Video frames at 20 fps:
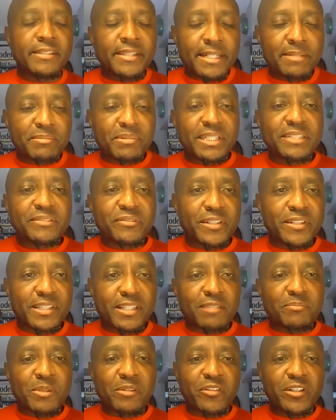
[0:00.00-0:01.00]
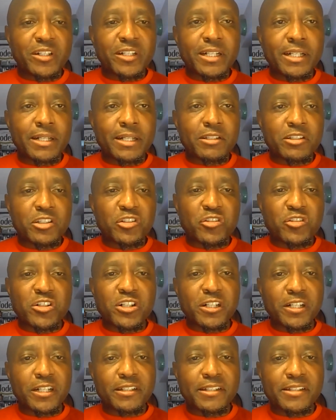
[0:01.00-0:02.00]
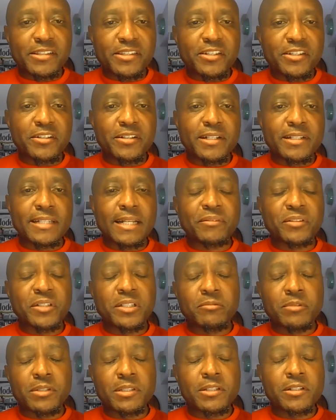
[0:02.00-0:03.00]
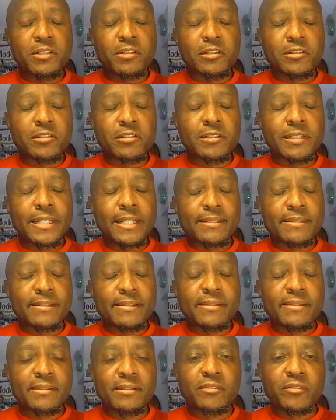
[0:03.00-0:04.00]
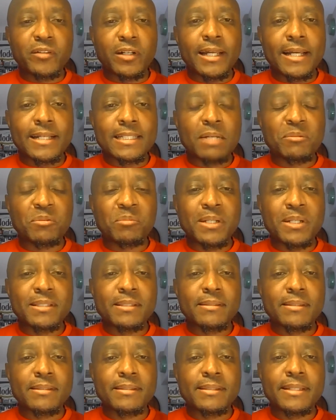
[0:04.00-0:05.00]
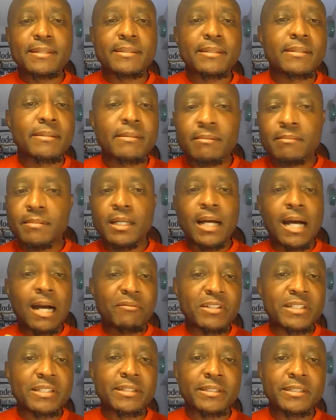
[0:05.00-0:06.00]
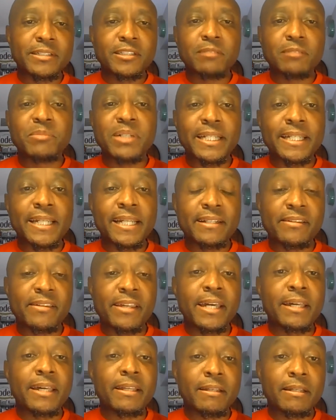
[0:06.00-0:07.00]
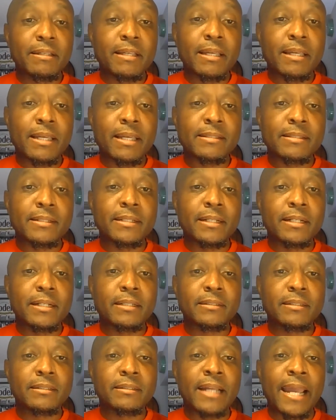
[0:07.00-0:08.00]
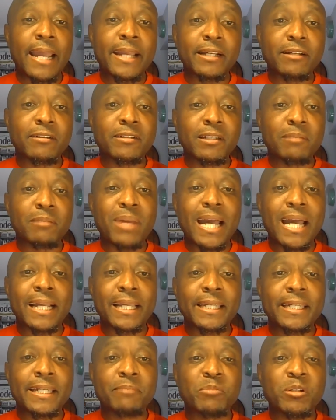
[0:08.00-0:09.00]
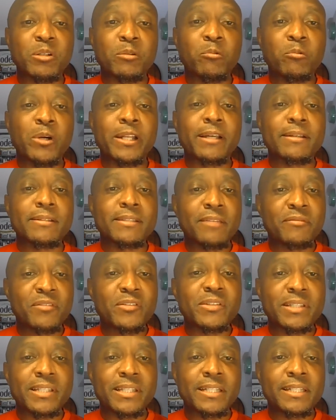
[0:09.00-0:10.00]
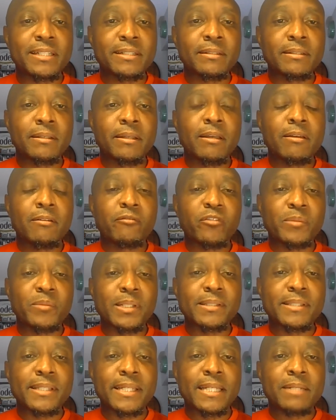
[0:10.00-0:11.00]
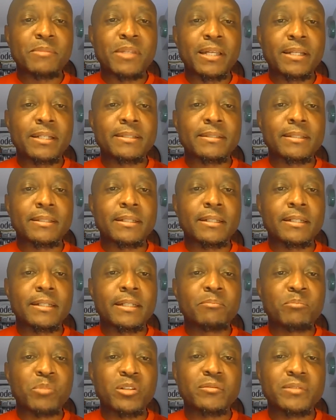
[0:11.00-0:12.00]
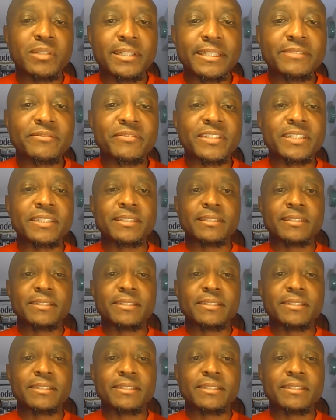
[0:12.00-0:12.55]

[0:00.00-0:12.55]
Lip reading: the team defense has been very strong in this series after it was, a little inconsistent over the last couple of months of the season. Obviously, you're a big key to that as the anchor on the back end, but what else have you seen from the team that has improved the